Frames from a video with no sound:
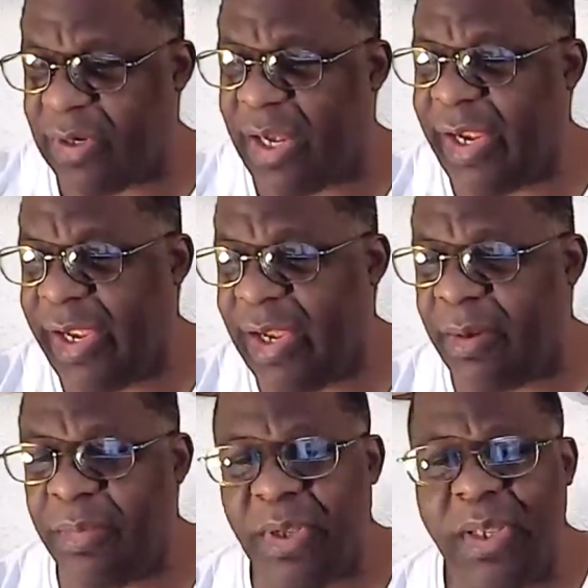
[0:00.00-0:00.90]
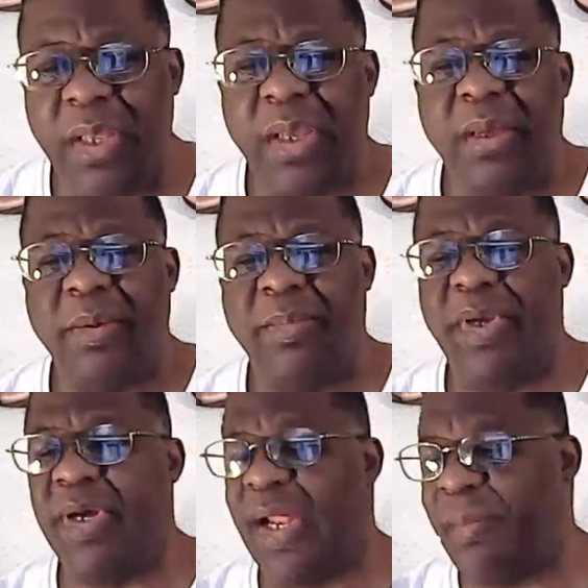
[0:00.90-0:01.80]
I am
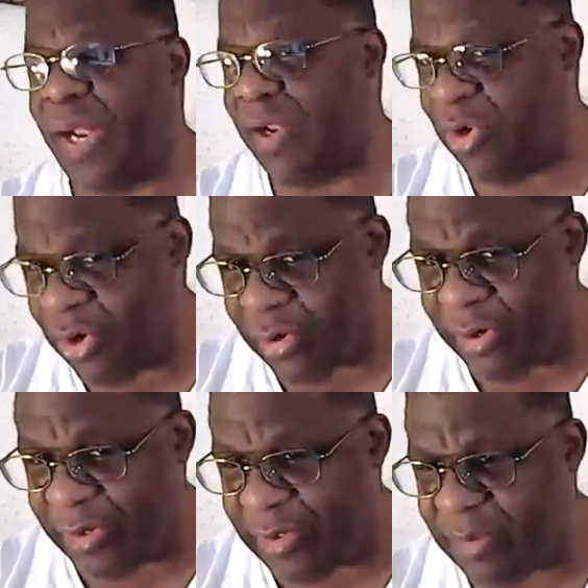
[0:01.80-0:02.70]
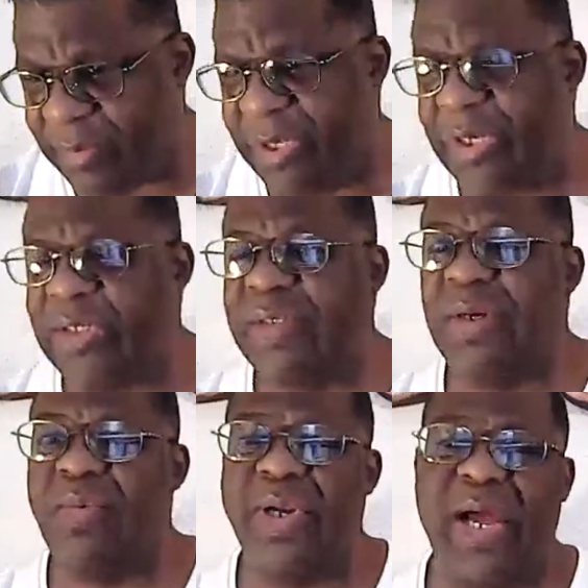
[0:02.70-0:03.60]
but I learned because
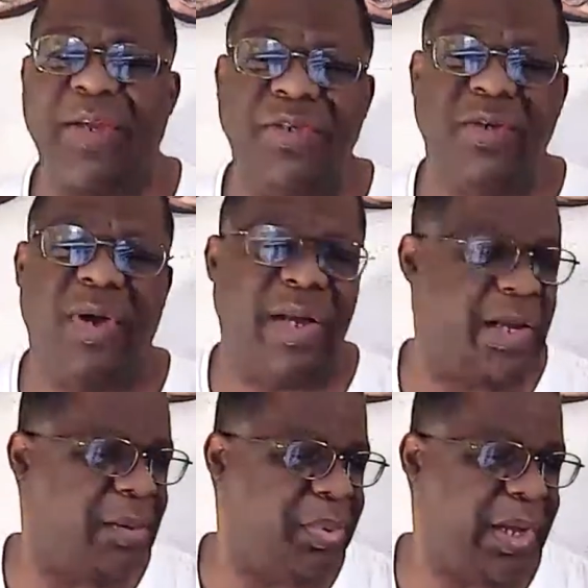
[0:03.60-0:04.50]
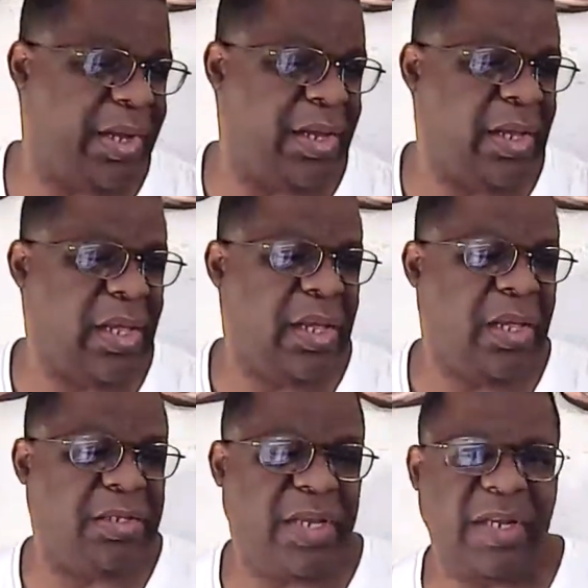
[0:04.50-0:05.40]
when I used to go out there and pay
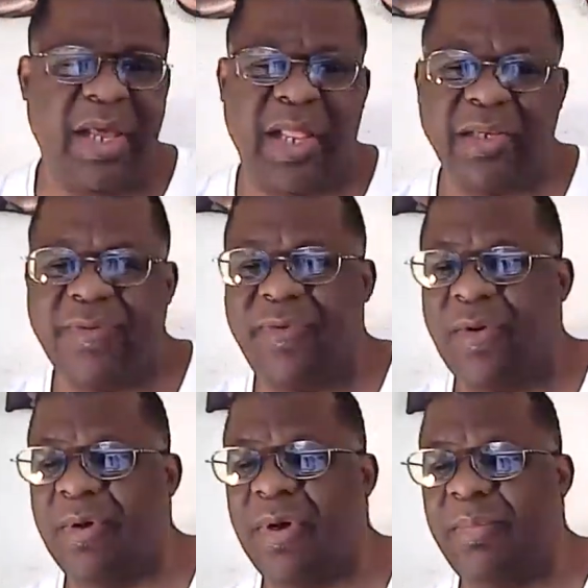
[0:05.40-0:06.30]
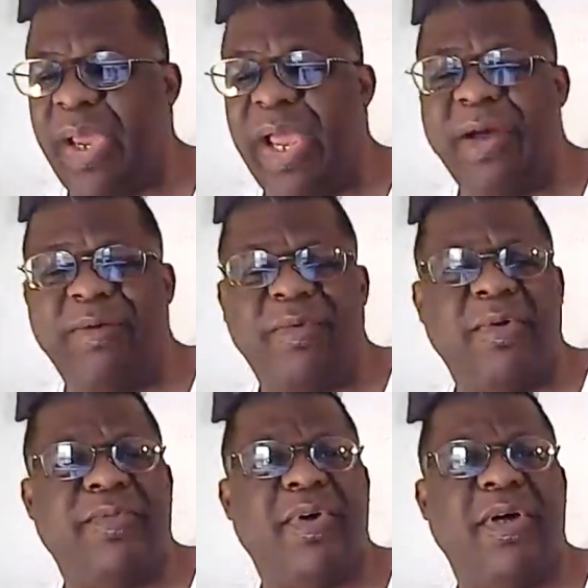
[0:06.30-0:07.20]
$10 for a bag
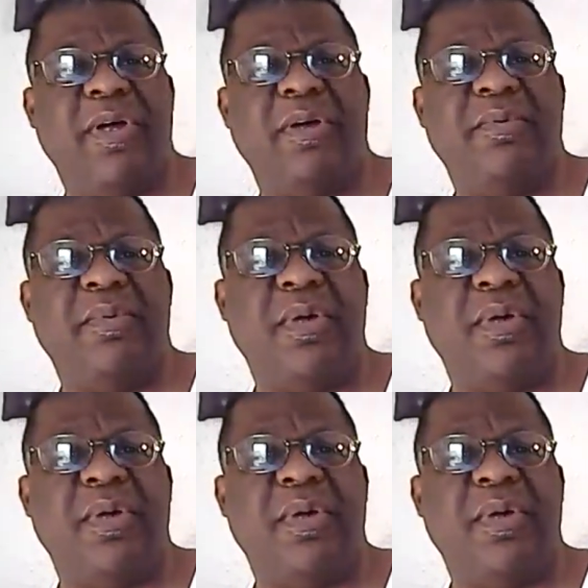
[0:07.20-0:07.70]
of